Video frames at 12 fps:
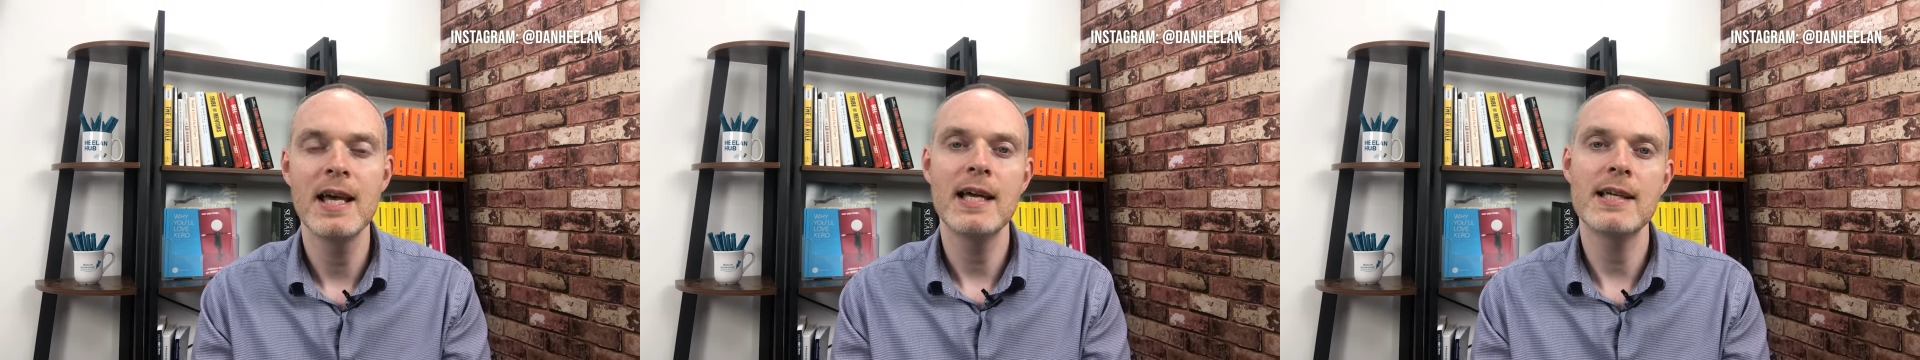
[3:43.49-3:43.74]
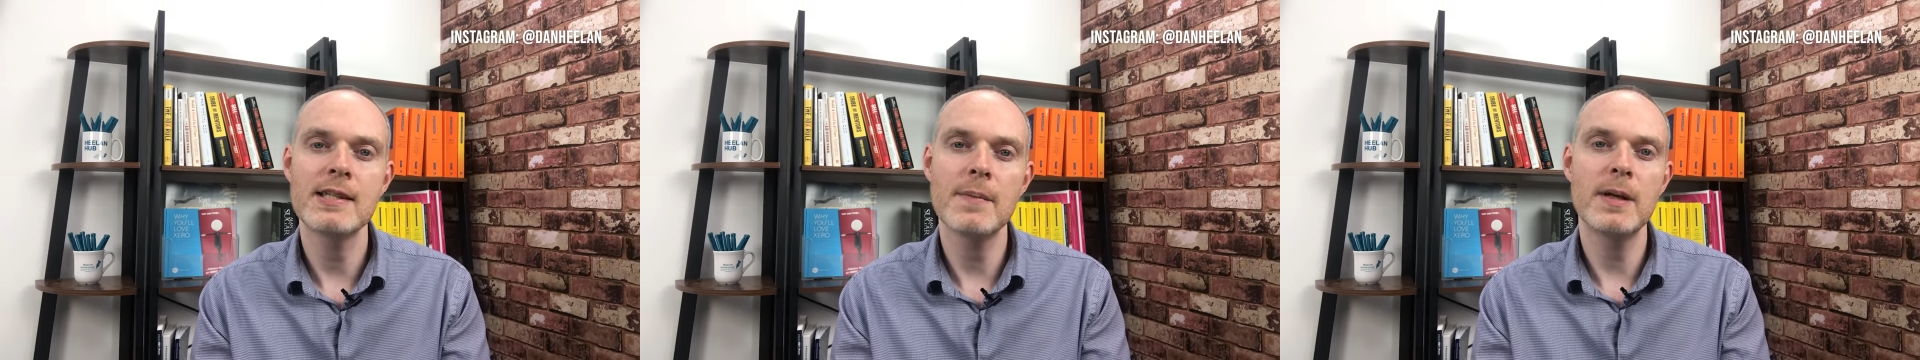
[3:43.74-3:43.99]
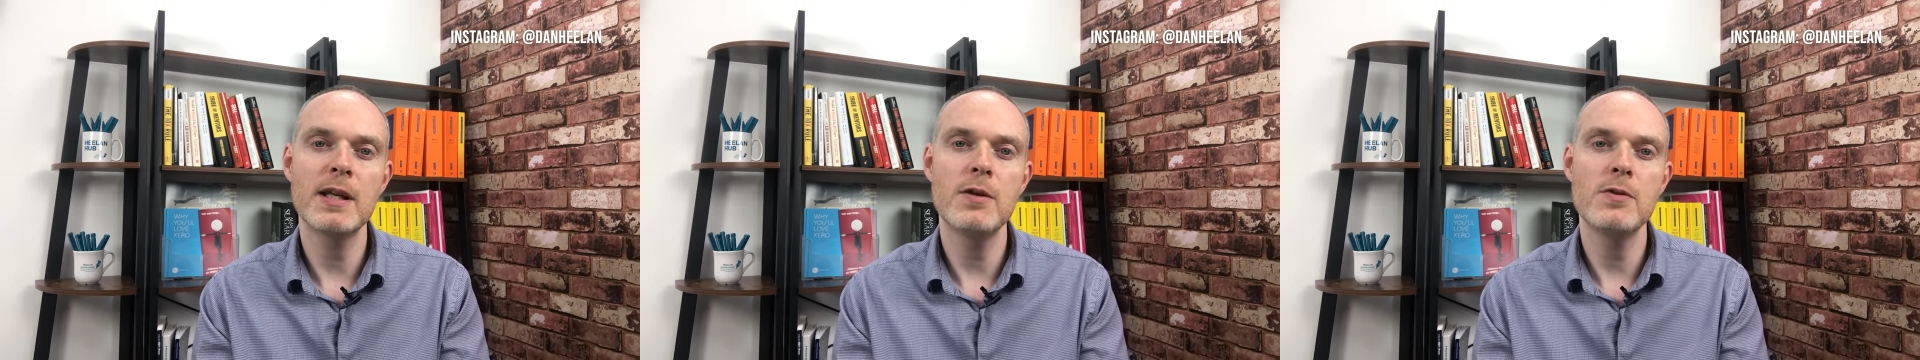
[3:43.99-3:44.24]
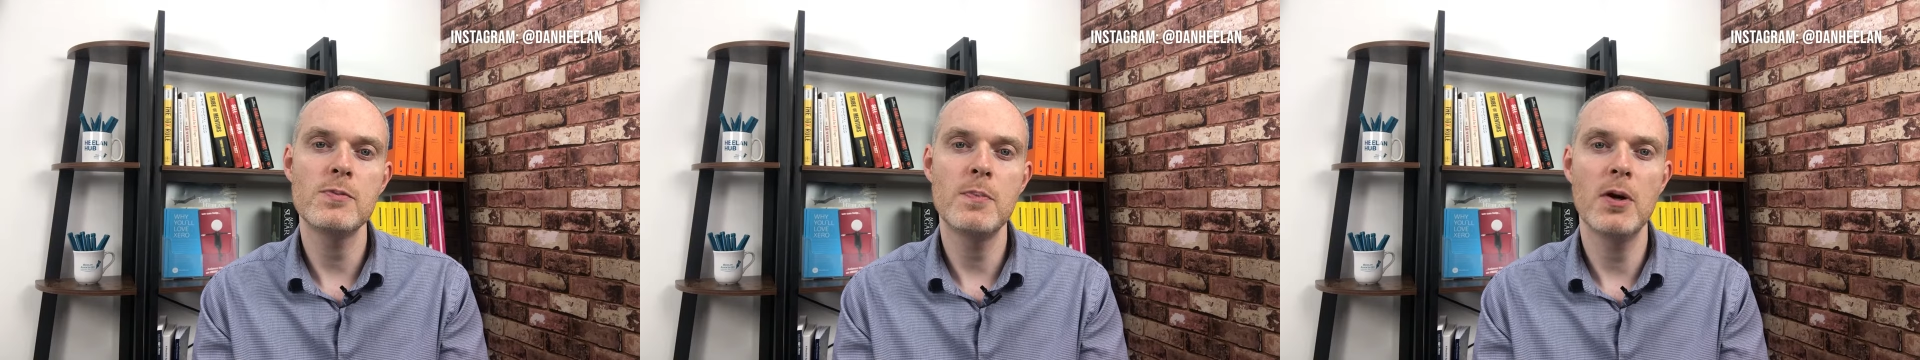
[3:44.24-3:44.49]
is somebody
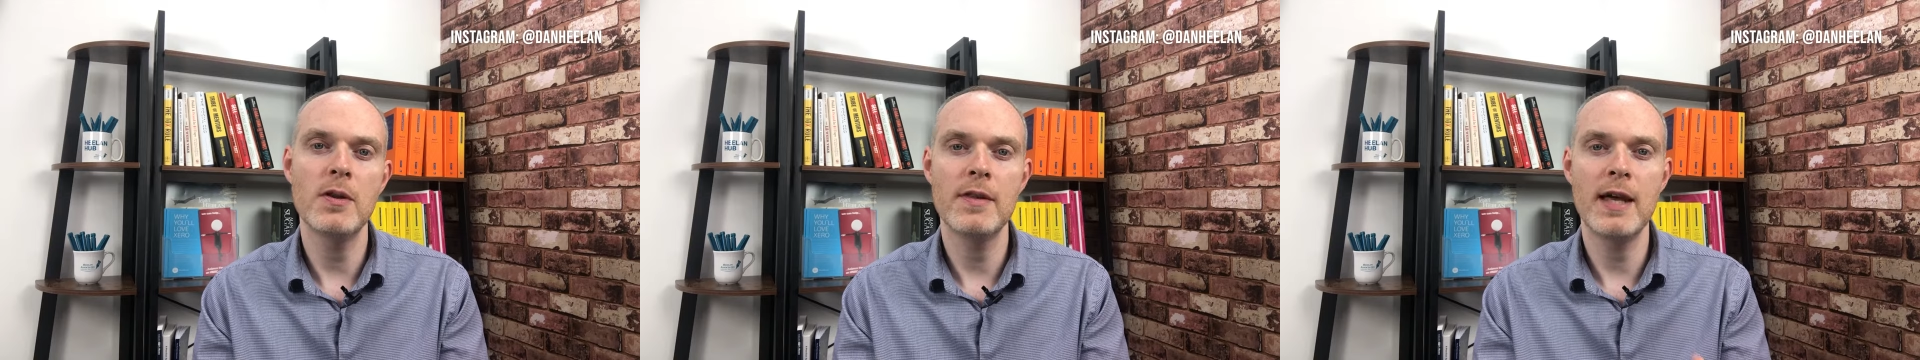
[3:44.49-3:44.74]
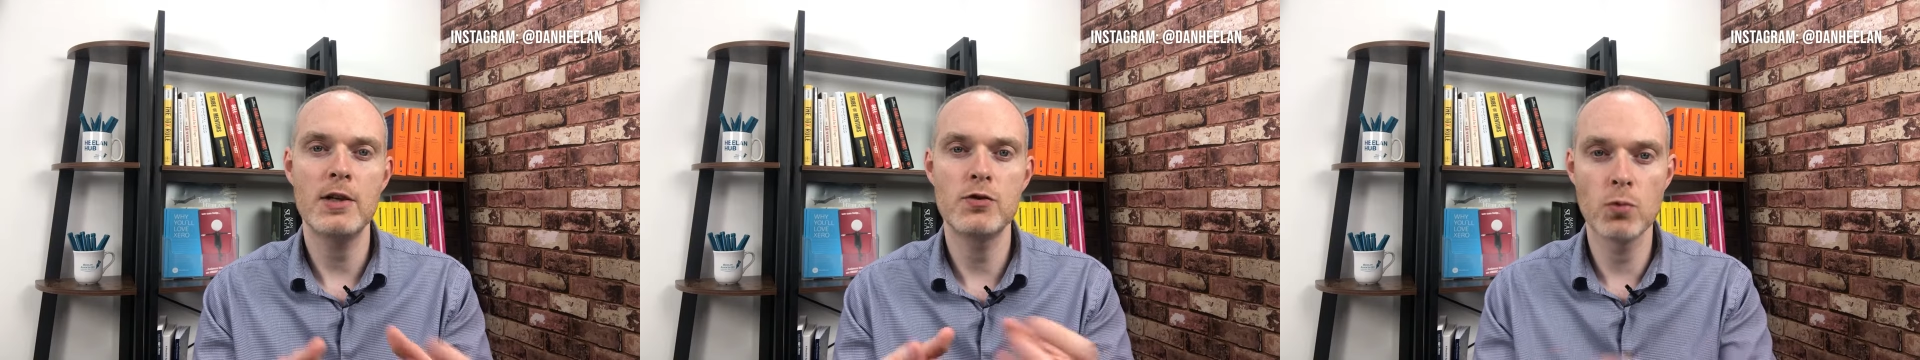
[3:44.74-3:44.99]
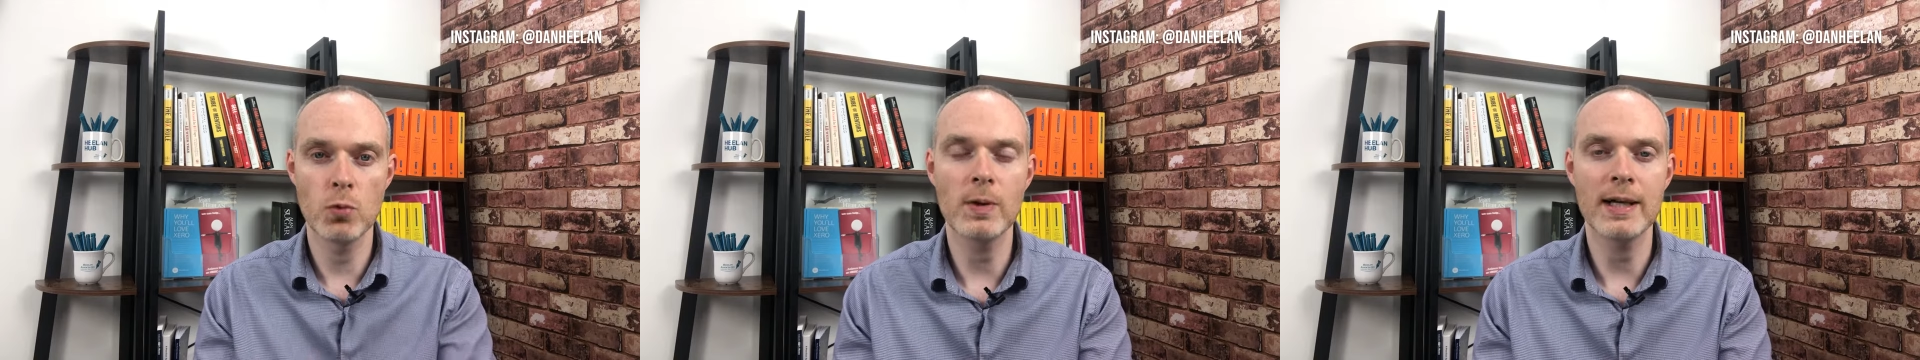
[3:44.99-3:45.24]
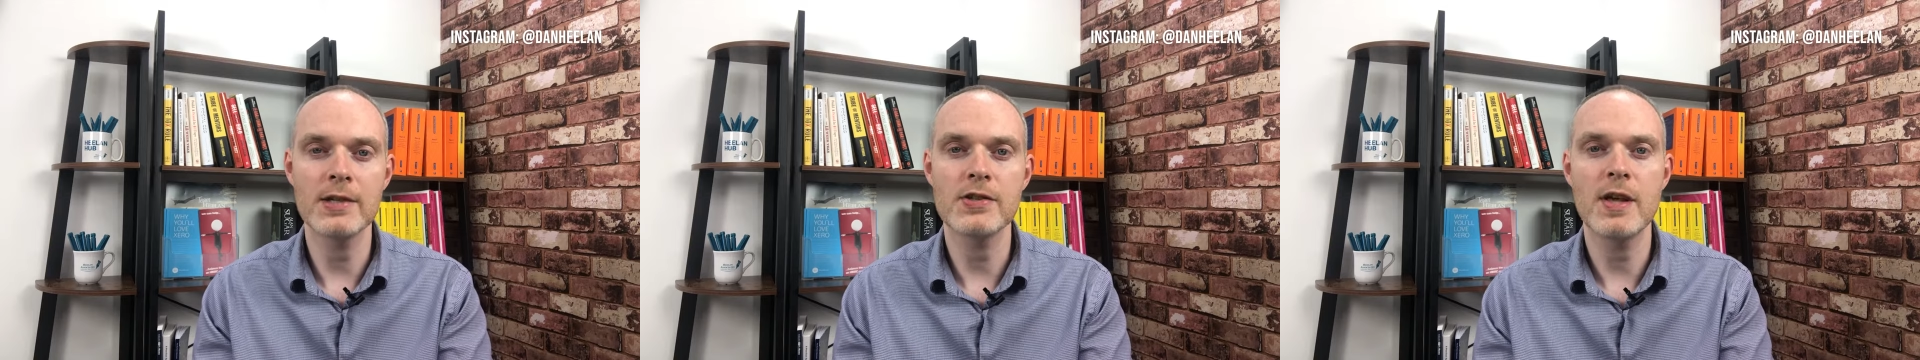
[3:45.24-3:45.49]
who's put their
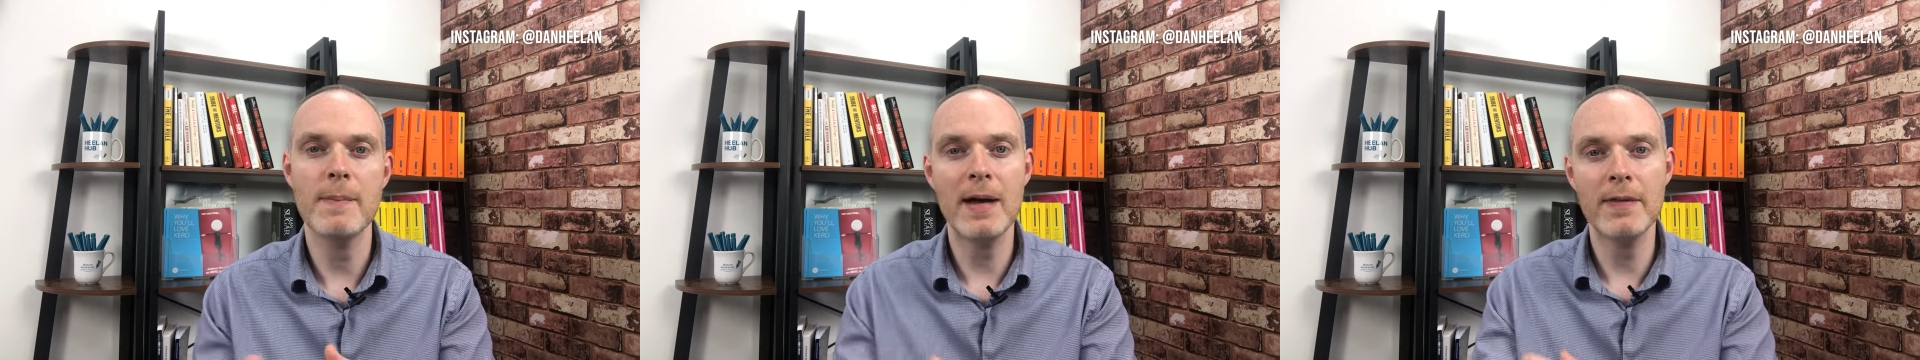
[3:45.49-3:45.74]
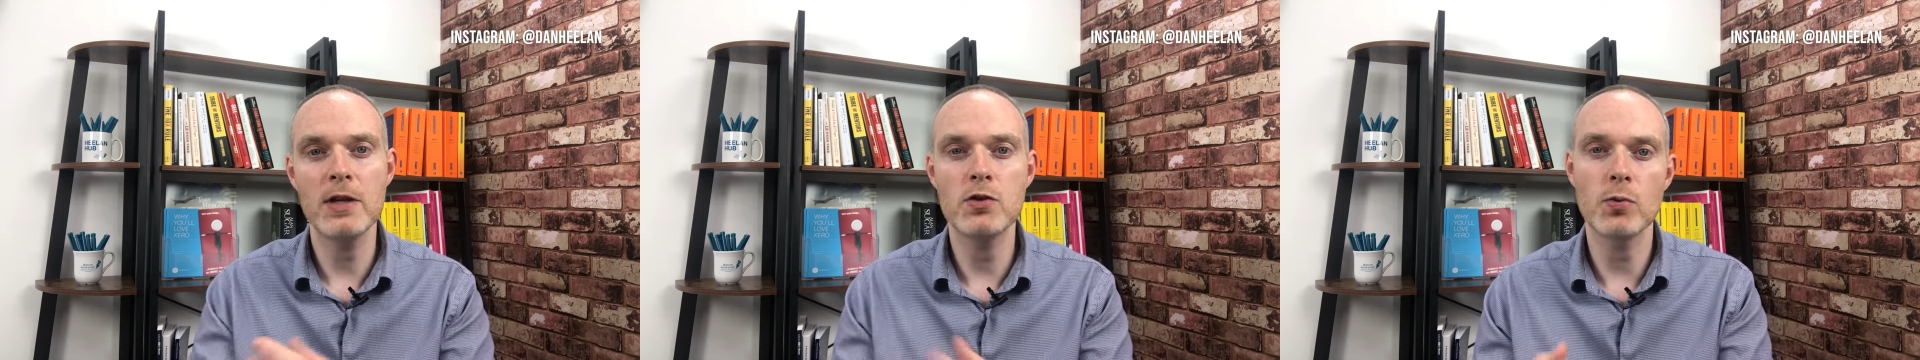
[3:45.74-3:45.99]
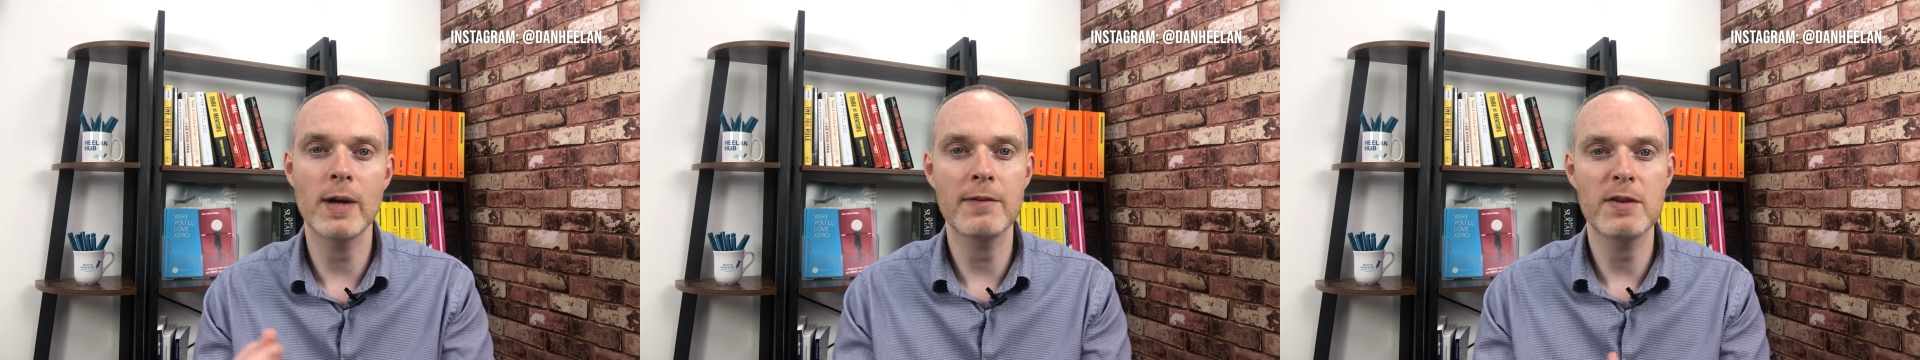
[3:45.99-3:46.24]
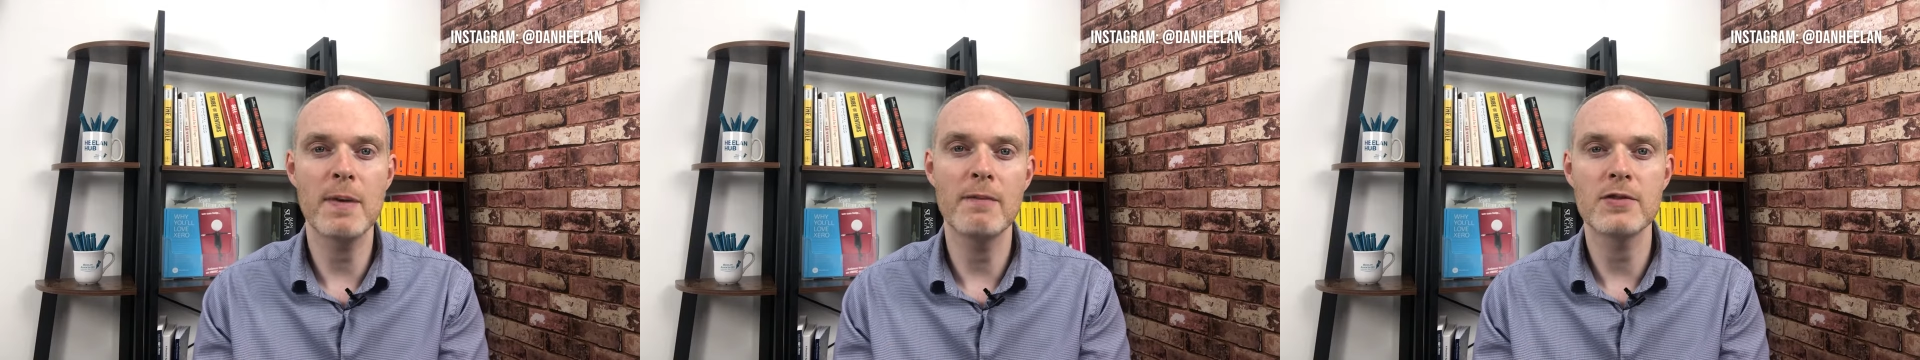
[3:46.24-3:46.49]
drawings, the amount they're drawing
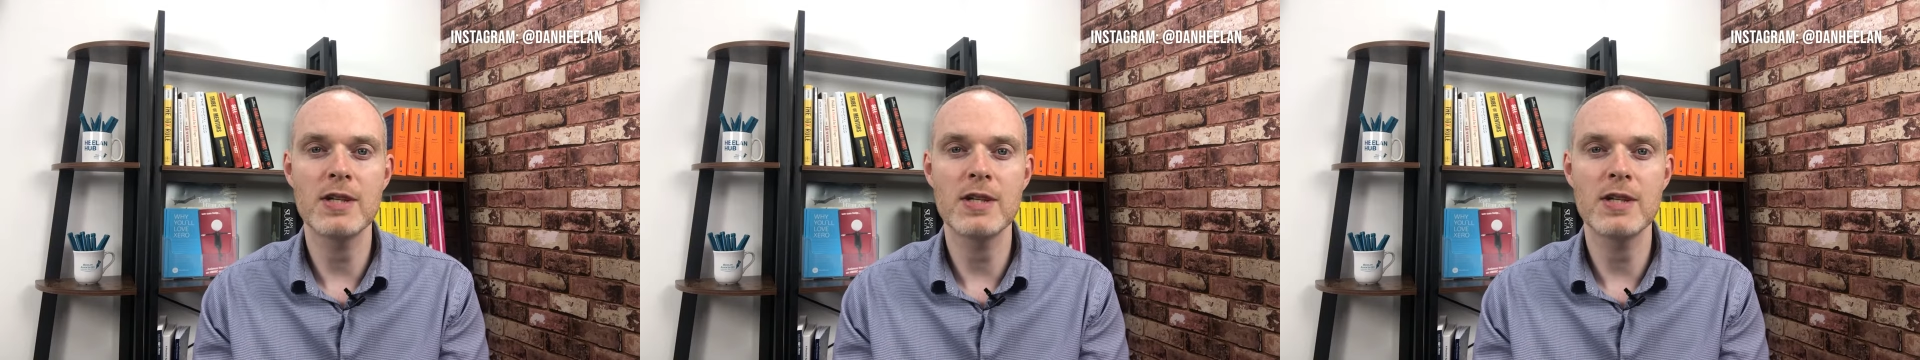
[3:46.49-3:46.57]
every month.